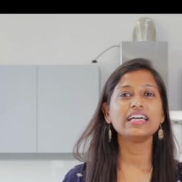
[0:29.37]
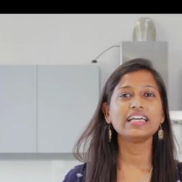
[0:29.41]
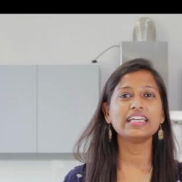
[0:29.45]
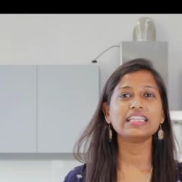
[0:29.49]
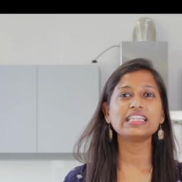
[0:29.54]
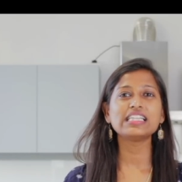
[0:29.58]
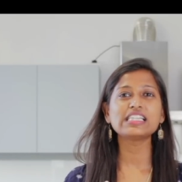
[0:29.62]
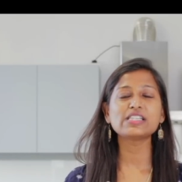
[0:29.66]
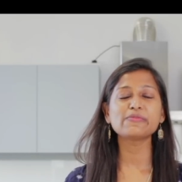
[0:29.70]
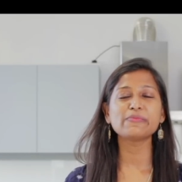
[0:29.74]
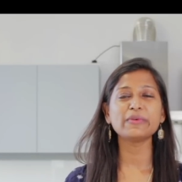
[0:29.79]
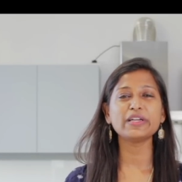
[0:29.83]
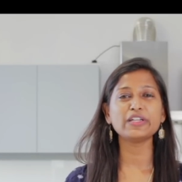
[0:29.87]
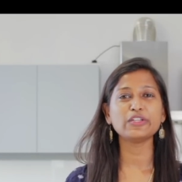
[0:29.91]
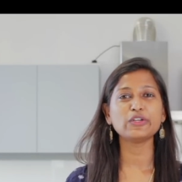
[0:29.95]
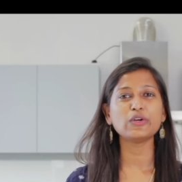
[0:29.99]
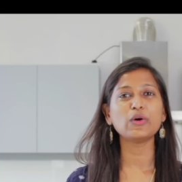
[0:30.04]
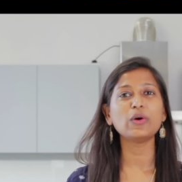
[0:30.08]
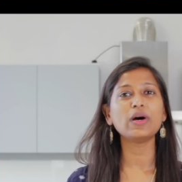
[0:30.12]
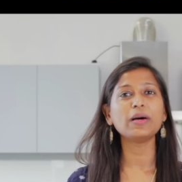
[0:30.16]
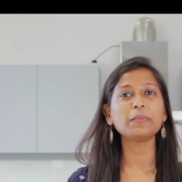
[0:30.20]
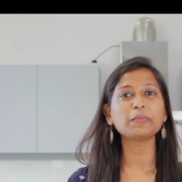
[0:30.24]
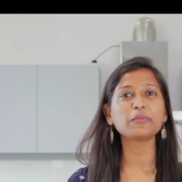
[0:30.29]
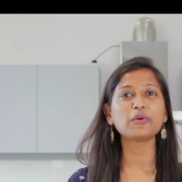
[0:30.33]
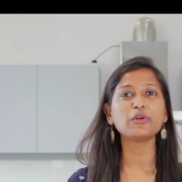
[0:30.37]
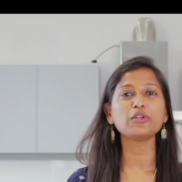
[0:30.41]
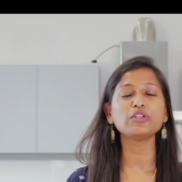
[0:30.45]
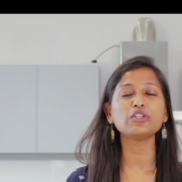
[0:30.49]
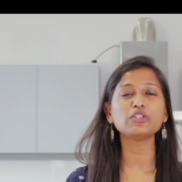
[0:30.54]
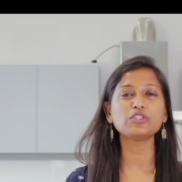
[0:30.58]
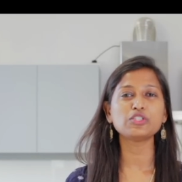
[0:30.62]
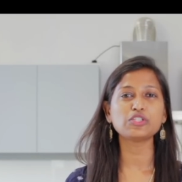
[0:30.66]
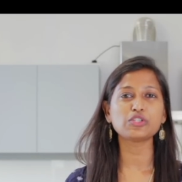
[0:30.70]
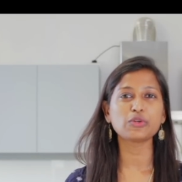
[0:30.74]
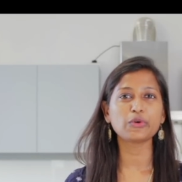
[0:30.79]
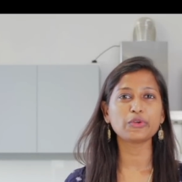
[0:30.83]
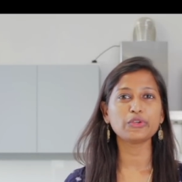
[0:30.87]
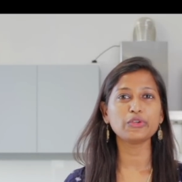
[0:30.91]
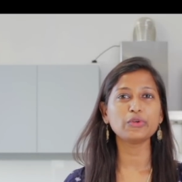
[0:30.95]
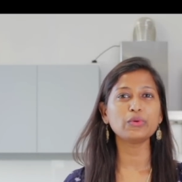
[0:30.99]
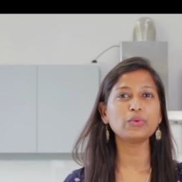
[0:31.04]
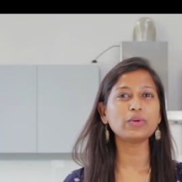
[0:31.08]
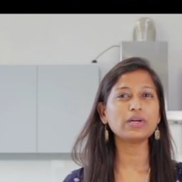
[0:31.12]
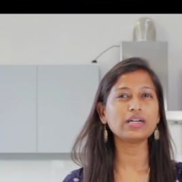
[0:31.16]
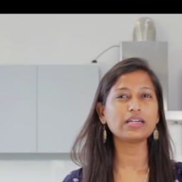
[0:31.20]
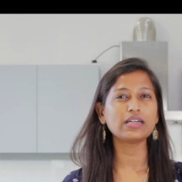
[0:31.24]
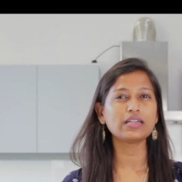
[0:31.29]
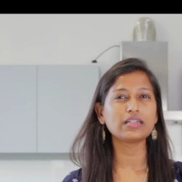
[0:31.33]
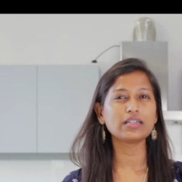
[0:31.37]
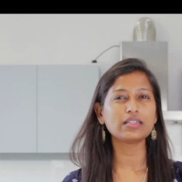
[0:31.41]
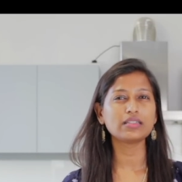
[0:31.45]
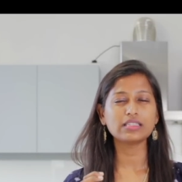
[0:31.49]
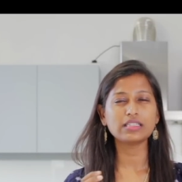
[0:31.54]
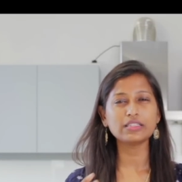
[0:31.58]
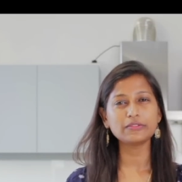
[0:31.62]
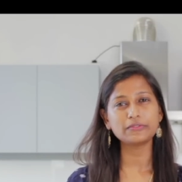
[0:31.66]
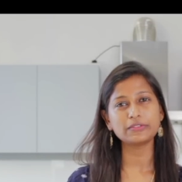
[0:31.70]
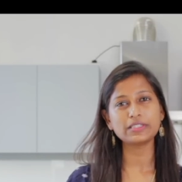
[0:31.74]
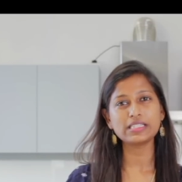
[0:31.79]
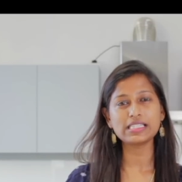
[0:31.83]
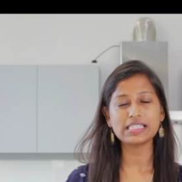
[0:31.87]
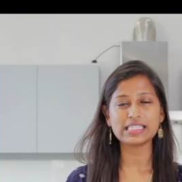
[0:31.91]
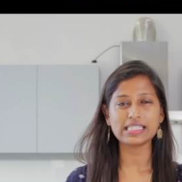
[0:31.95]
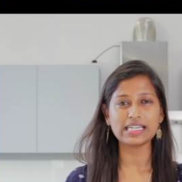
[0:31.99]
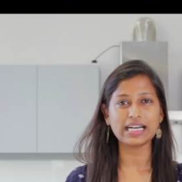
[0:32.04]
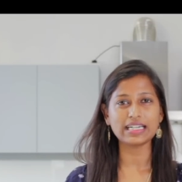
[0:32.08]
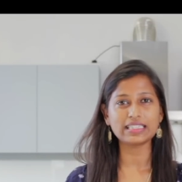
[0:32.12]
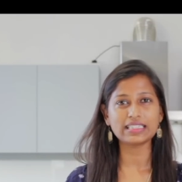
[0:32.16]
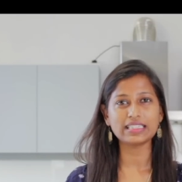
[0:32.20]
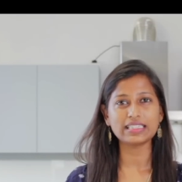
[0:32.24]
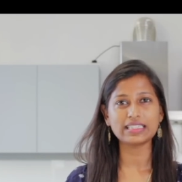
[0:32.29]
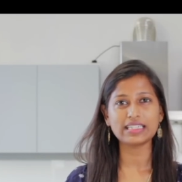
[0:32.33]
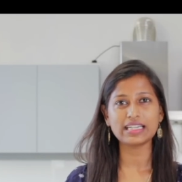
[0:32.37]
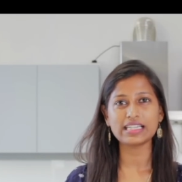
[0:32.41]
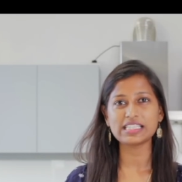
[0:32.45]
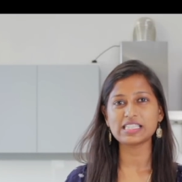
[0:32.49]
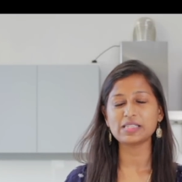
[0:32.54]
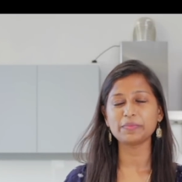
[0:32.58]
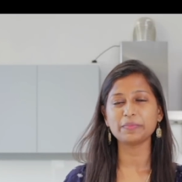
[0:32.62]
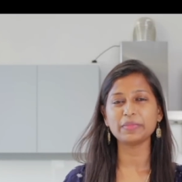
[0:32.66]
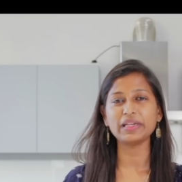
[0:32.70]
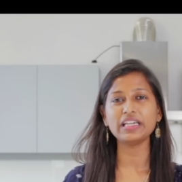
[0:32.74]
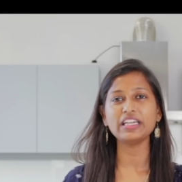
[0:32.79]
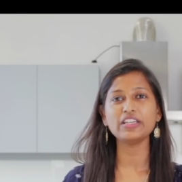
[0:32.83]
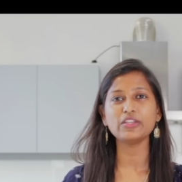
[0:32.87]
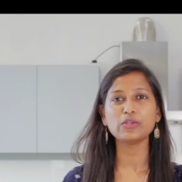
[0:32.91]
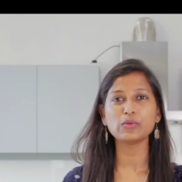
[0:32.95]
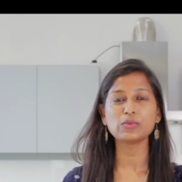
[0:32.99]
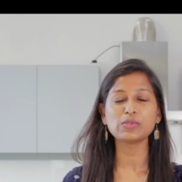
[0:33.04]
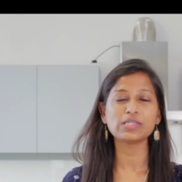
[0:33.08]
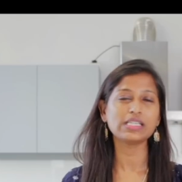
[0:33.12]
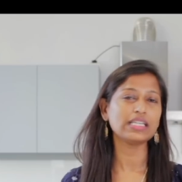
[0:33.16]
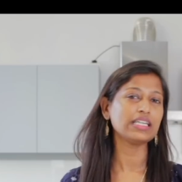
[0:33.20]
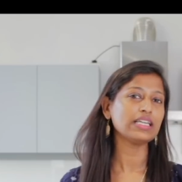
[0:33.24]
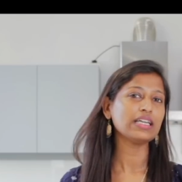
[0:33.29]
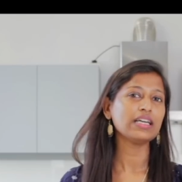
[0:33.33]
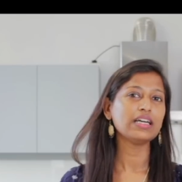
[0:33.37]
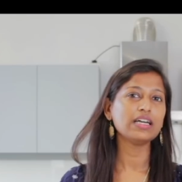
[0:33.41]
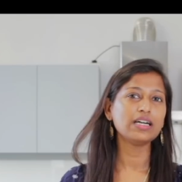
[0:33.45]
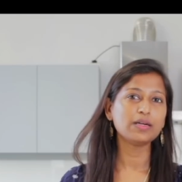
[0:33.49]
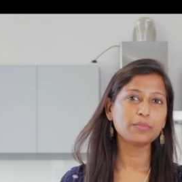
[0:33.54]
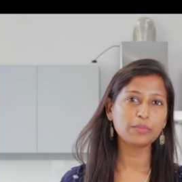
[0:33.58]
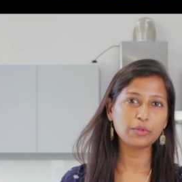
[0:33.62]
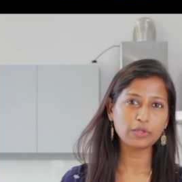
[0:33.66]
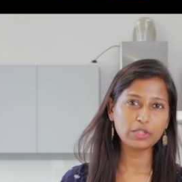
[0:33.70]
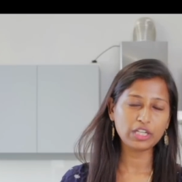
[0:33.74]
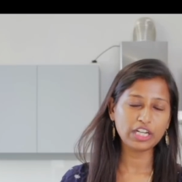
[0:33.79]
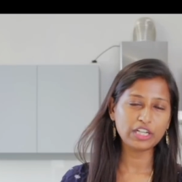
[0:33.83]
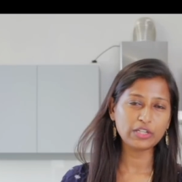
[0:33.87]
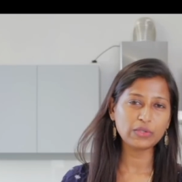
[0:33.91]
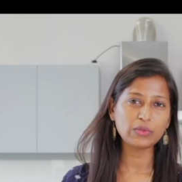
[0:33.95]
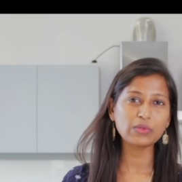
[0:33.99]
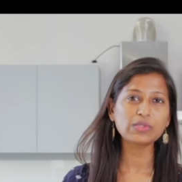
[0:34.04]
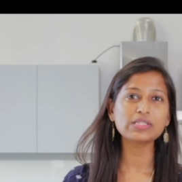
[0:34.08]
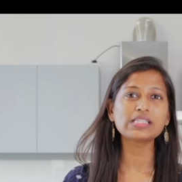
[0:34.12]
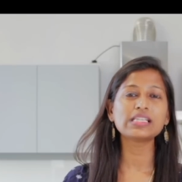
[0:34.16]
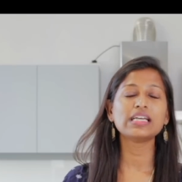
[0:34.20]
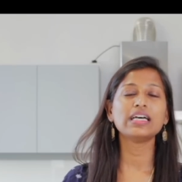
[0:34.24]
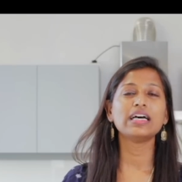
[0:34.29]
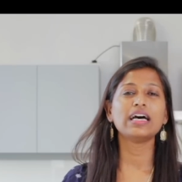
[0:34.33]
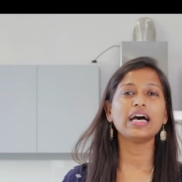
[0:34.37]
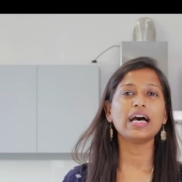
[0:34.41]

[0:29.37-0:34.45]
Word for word: In this video, I'm going to show you a different starter recipe using potatoes.